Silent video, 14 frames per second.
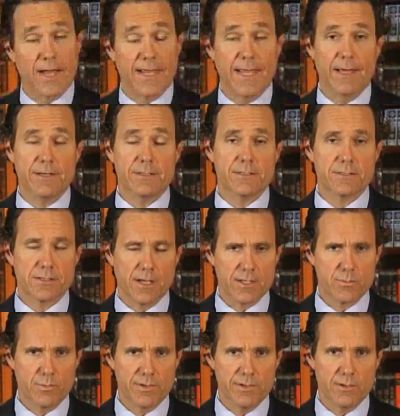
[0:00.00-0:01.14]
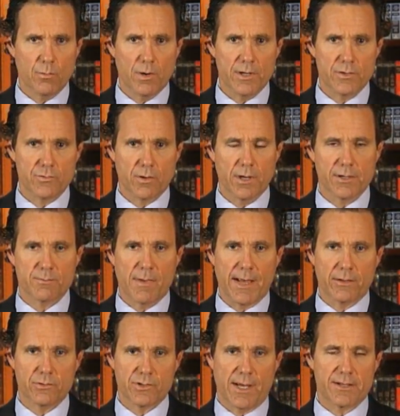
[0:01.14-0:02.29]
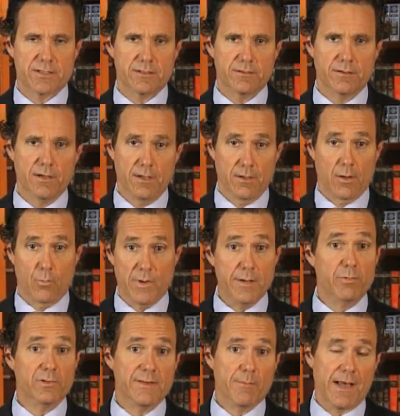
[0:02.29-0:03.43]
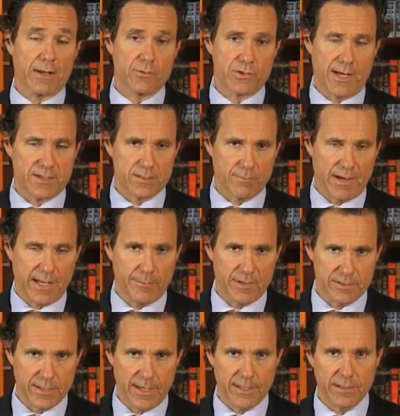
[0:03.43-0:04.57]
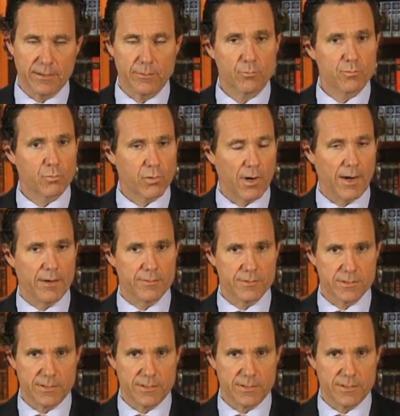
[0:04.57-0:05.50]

I can't discuss with you what drugs Michael Jackson, or we believe Michael Jackson, might have been taken prior to